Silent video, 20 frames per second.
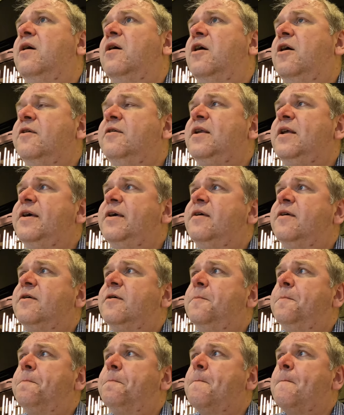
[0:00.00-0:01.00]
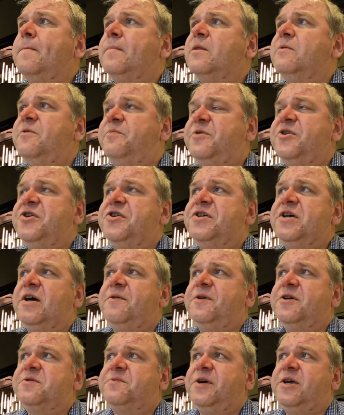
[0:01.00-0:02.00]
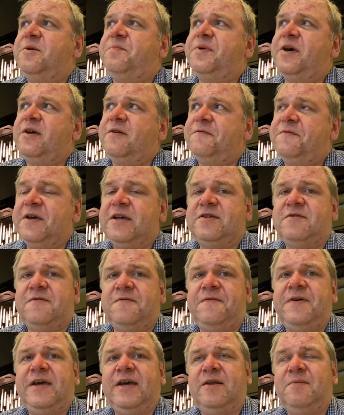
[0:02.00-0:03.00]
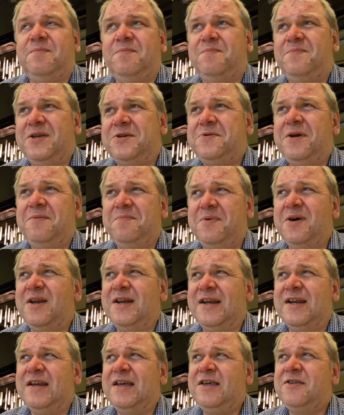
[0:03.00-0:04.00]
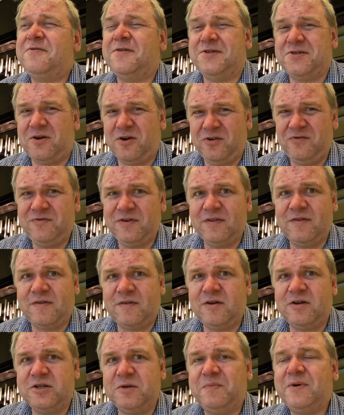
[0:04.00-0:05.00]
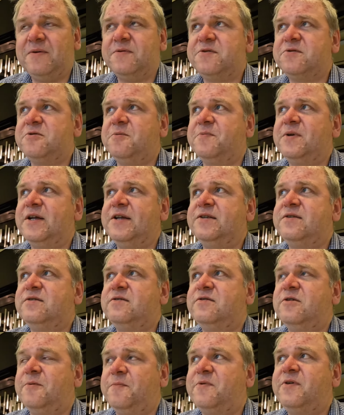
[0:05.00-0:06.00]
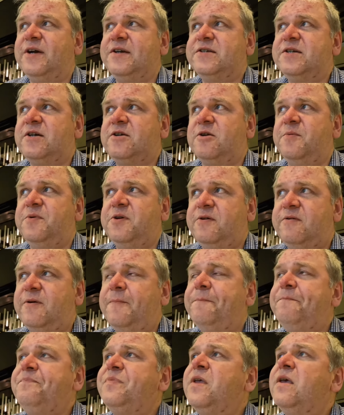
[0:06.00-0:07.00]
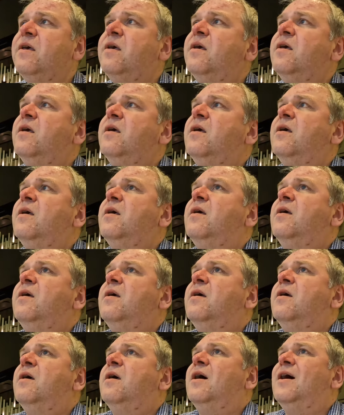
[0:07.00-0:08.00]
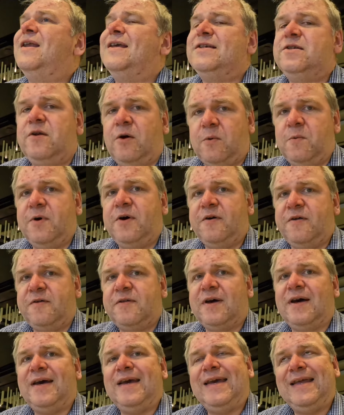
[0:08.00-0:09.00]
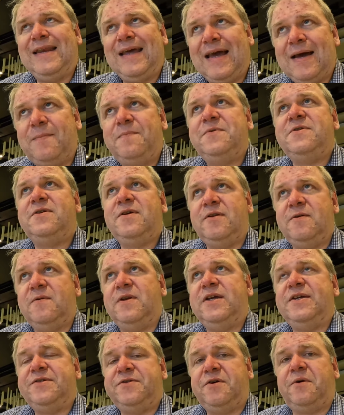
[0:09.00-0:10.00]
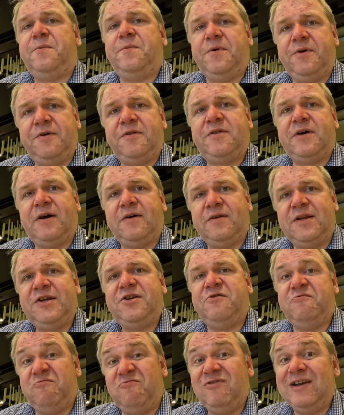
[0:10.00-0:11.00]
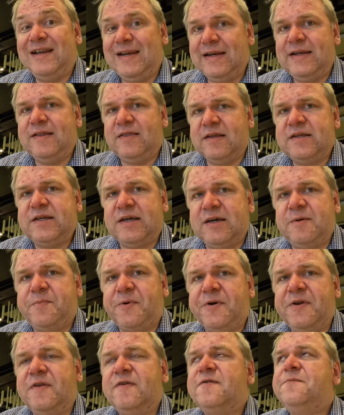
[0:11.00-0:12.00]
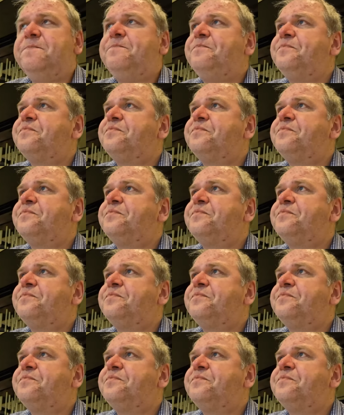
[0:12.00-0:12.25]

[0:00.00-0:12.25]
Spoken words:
unlike with British Airways, where you pay a fixed fee, and between Berlin and Heathrow it's £130 to upgrade to Club Europe, and it's not worth that. It absolutely is not worth that unless you really need the tier points,